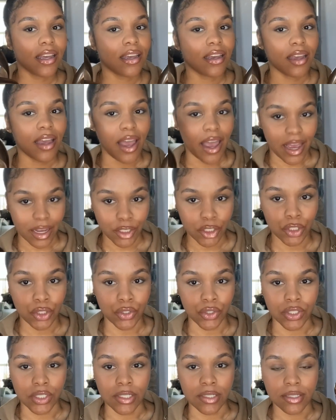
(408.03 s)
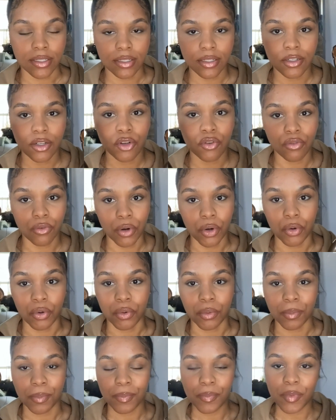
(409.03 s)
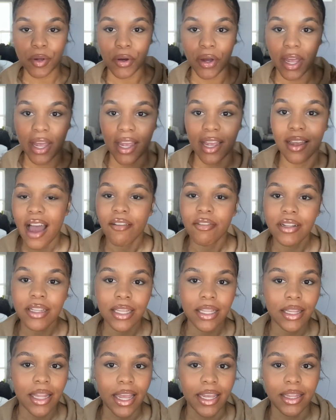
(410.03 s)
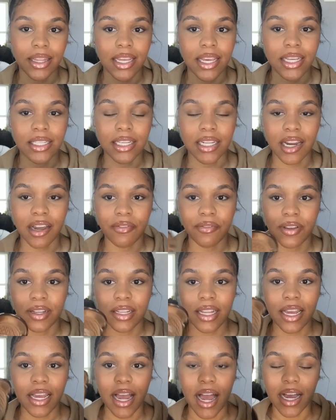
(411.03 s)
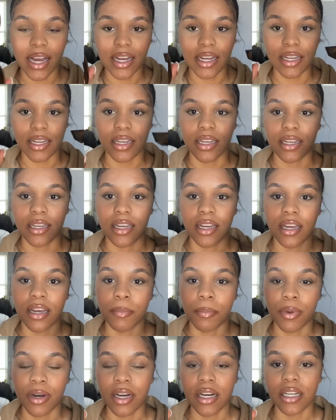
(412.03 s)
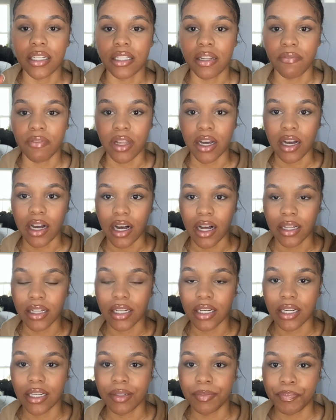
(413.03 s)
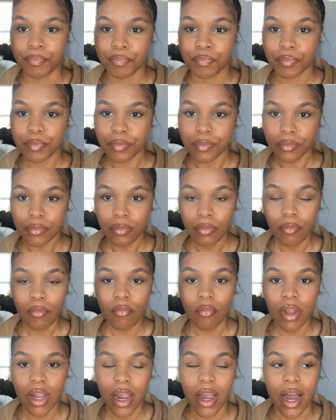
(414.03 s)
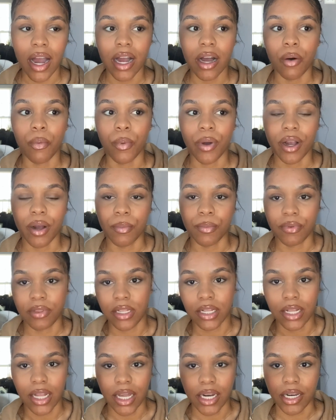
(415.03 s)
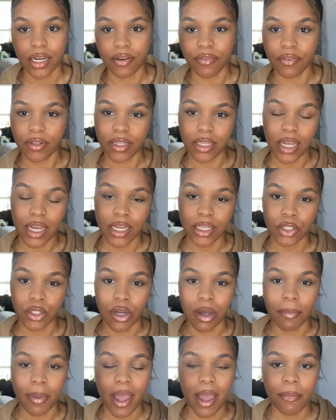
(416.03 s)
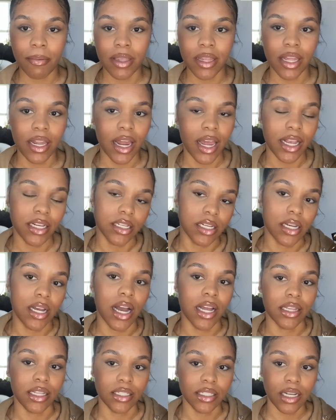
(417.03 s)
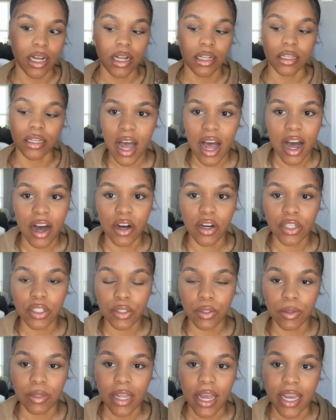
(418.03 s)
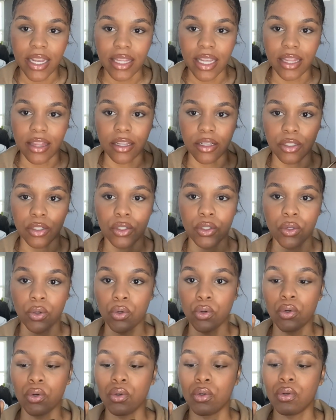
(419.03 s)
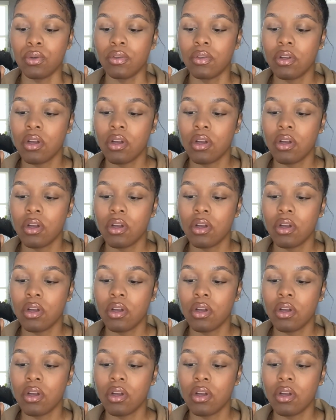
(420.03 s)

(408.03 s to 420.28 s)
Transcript: extra chrome. Okay, I really like these, and I feel like I could, because of the color, I could wear them with a lot of different things, so I'm happy that I actually got this color. I also like that the sole